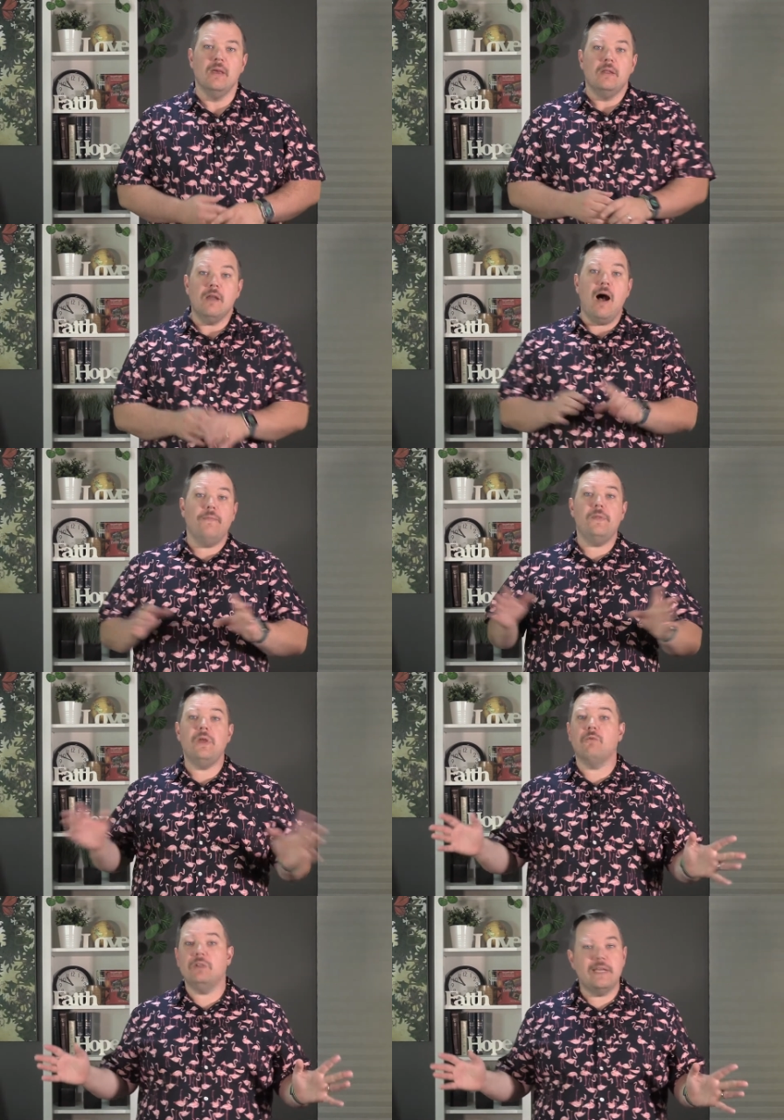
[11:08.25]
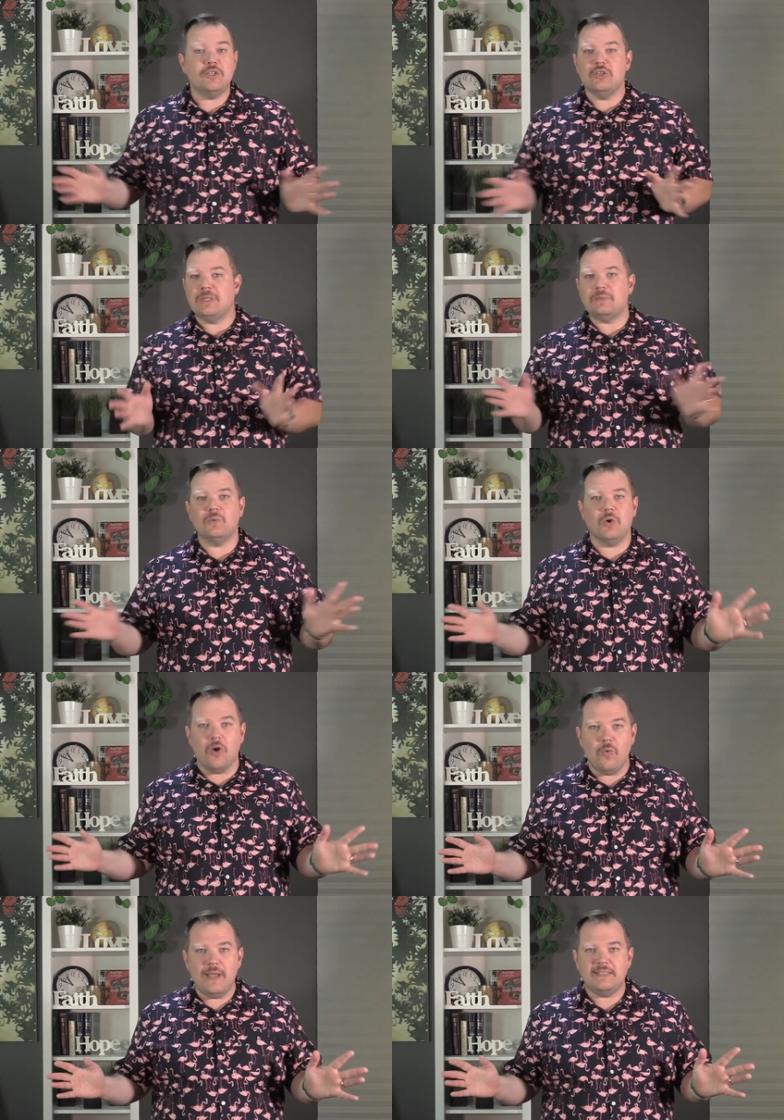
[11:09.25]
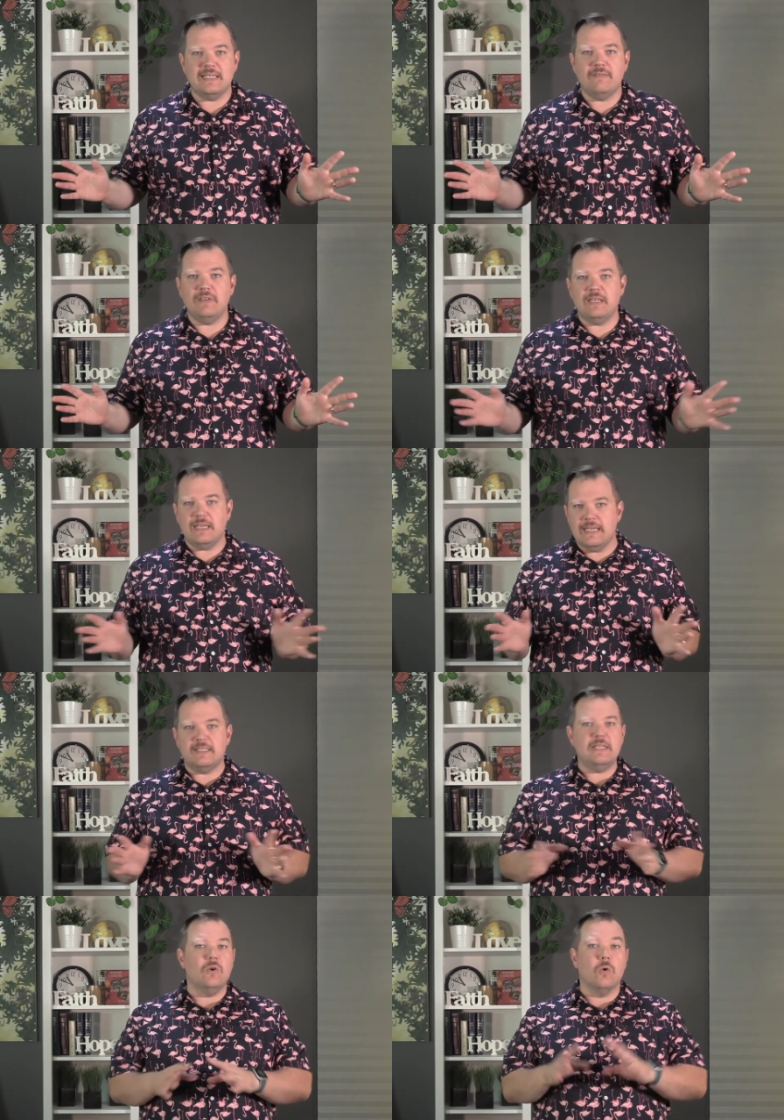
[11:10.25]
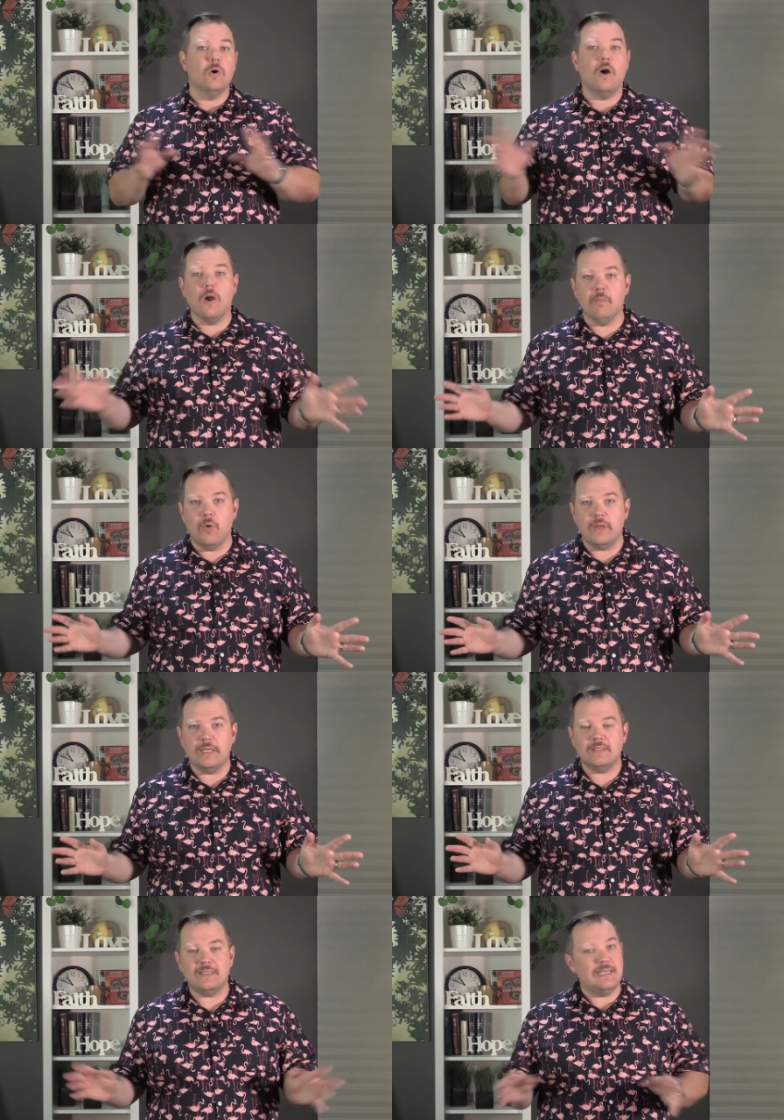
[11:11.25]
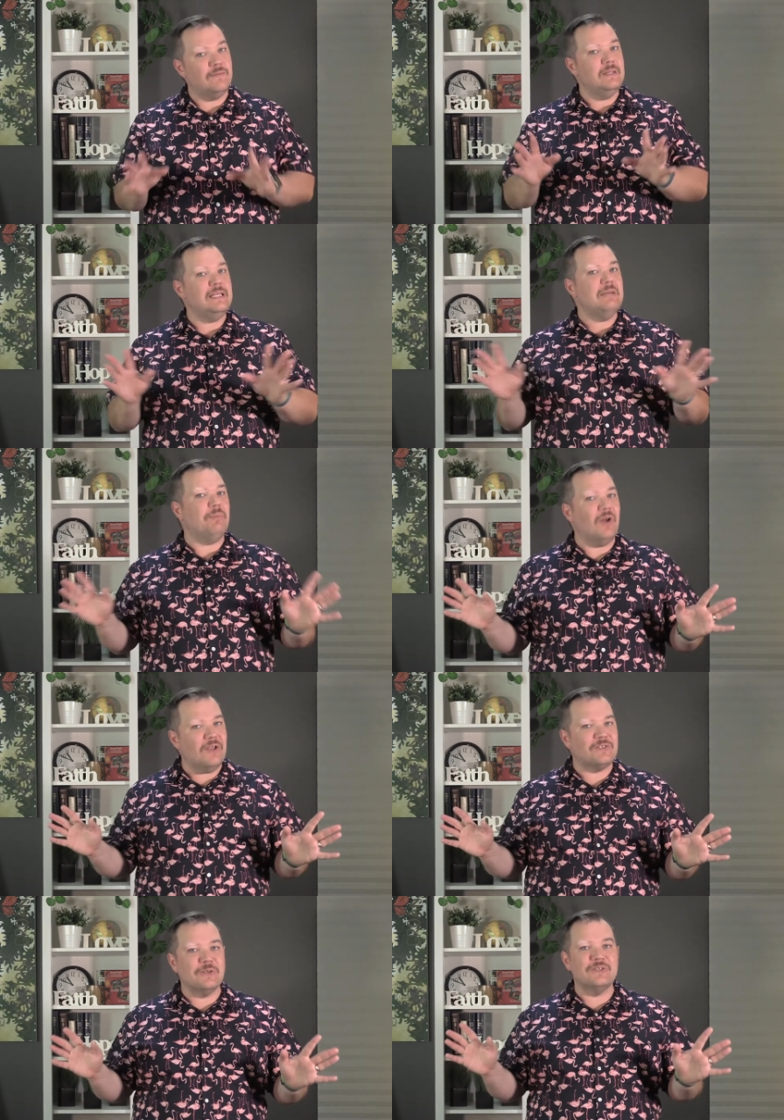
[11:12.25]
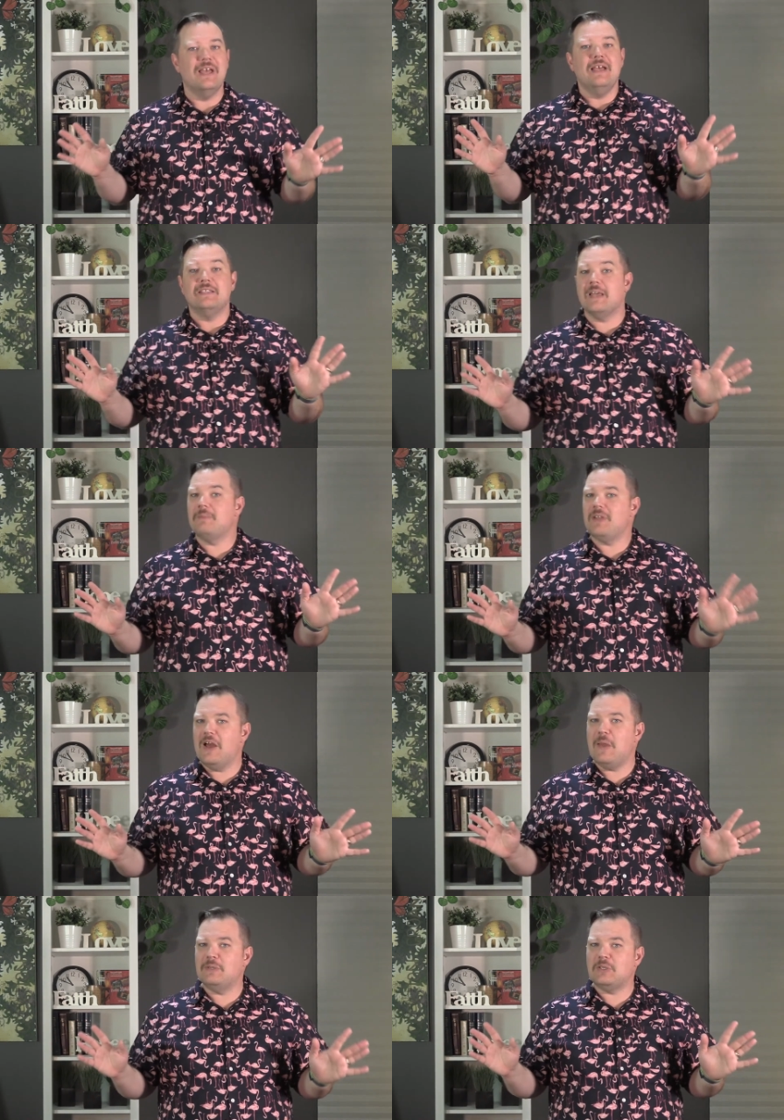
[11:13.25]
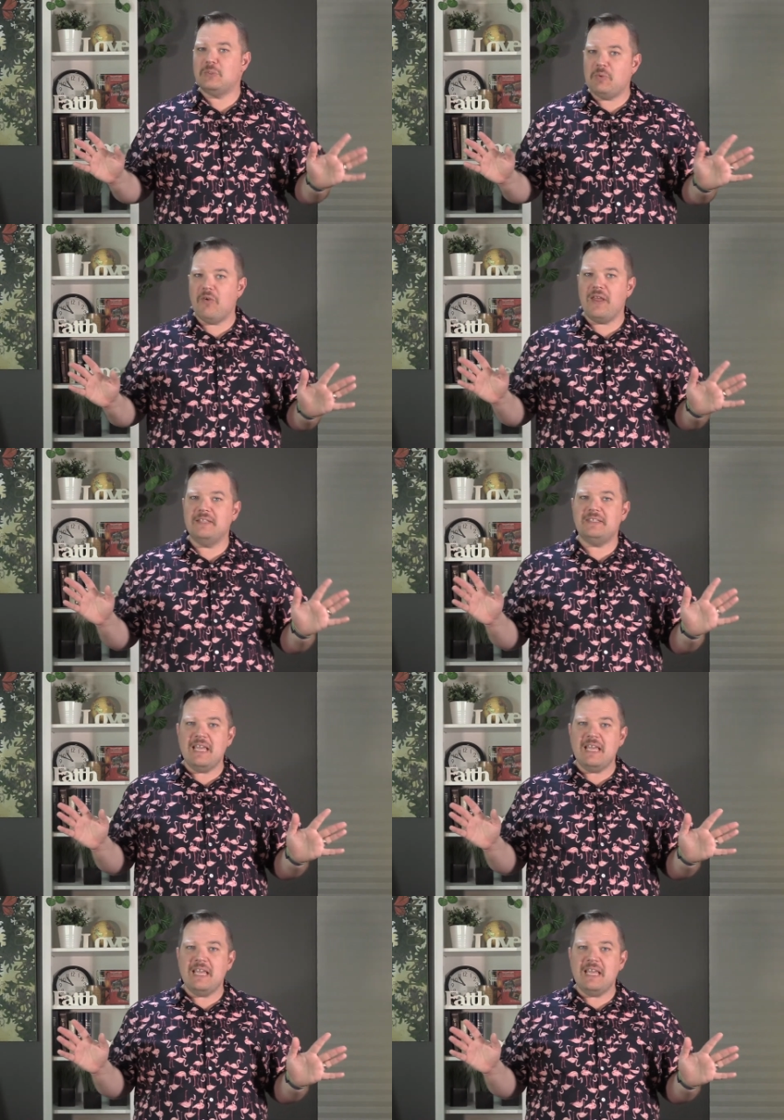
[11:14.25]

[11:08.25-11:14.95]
Not that their relationships were always easy or harmonious, even the apostles sometimes experienced